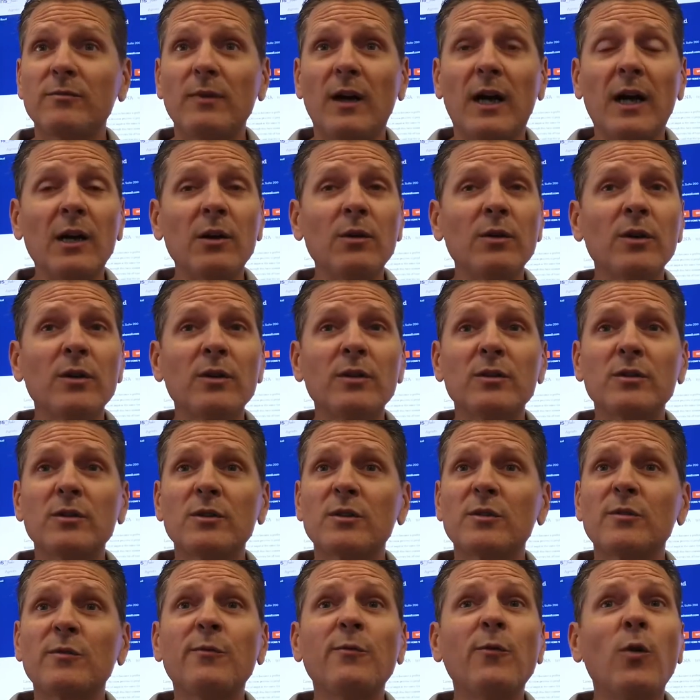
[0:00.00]

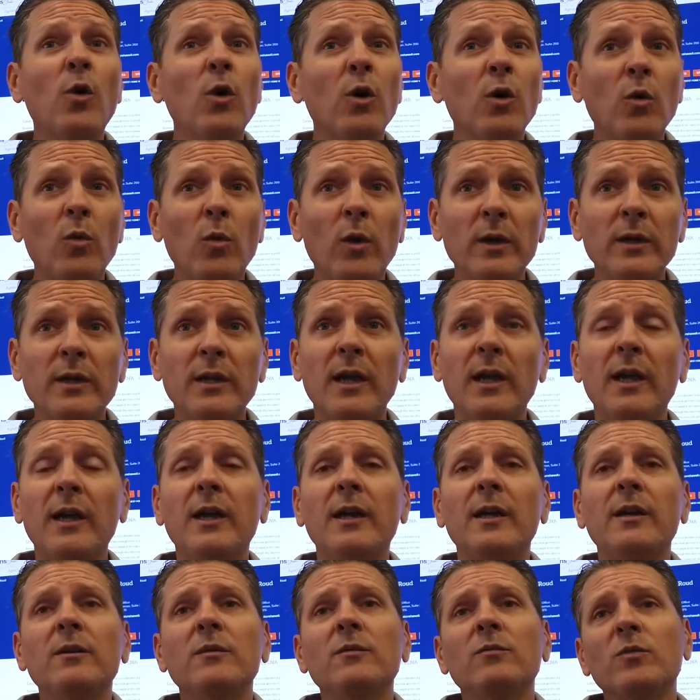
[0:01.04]
IRA,
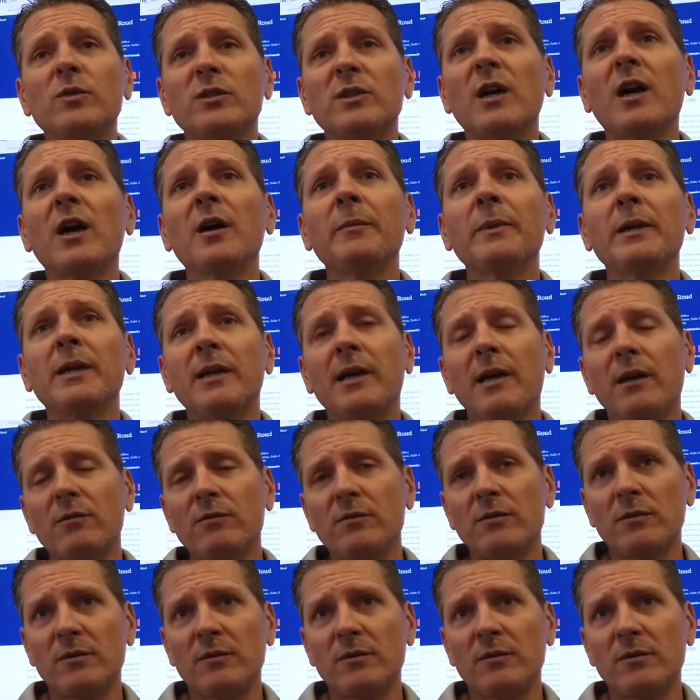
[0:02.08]
401k, retirement accounts.